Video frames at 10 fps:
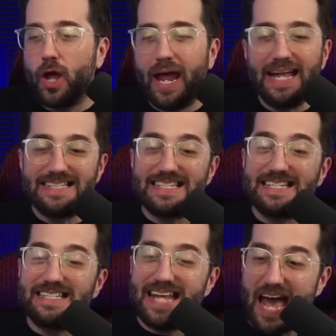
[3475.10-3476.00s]

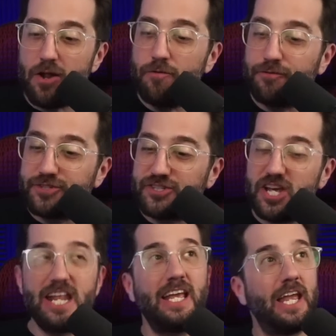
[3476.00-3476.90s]
Instead of
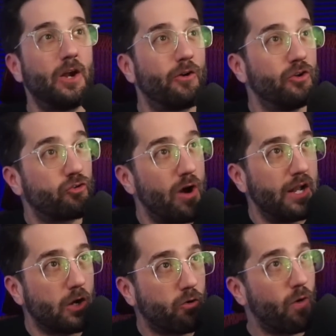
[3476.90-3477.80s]
sitting here and trying
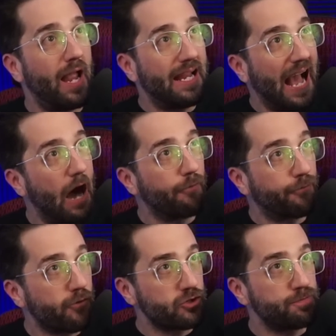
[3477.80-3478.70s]
to crank out
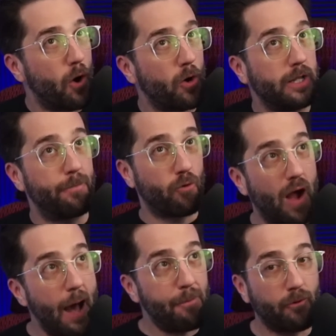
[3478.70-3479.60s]
first-party
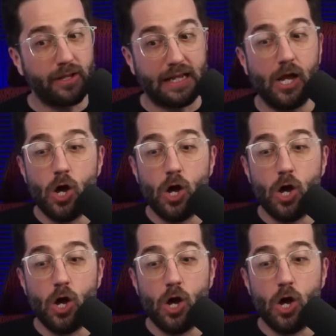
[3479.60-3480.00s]
property